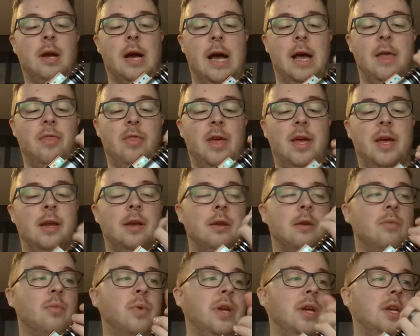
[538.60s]
And
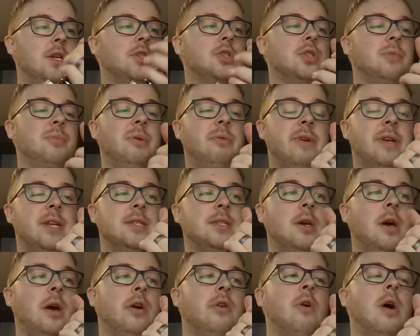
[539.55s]
then we should be ready to
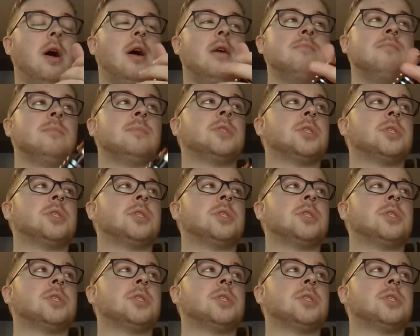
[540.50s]
go.